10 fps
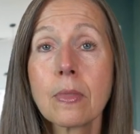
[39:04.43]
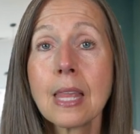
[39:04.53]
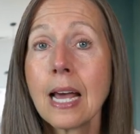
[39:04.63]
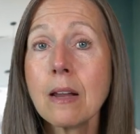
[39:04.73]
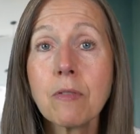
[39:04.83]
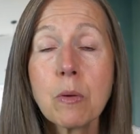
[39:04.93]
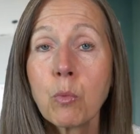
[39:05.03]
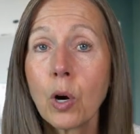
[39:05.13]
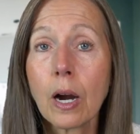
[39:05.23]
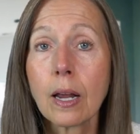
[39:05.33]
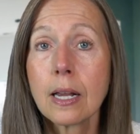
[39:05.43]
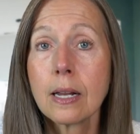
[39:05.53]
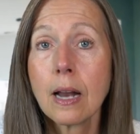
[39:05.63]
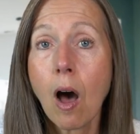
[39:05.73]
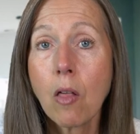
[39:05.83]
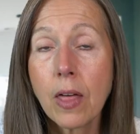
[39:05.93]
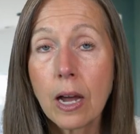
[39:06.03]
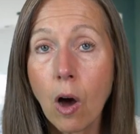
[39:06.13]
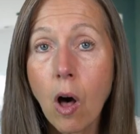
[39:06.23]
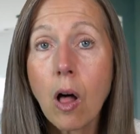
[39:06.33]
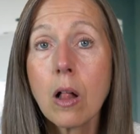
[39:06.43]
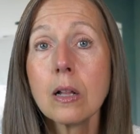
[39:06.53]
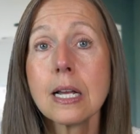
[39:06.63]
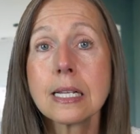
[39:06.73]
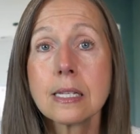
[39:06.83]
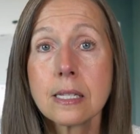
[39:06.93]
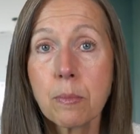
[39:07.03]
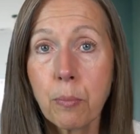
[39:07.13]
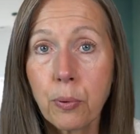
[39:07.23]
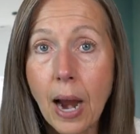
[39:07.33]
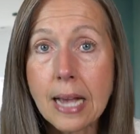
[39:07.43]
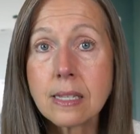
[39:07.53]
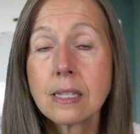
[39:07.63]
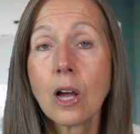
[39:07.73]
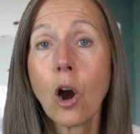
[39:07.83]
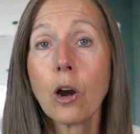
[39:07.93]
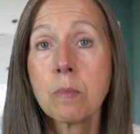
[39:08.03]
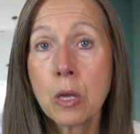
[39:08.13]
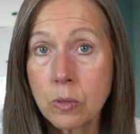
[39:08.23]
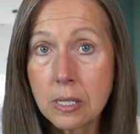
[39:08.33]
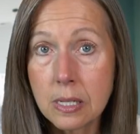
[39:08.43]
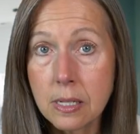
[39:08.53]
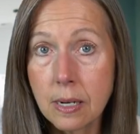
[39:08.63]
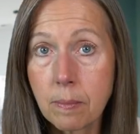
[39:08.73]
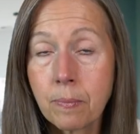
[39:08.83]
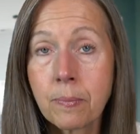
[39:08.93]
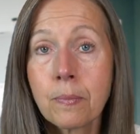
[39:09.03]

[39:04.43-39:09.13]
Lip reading: None of them work. They all suppress our immune system.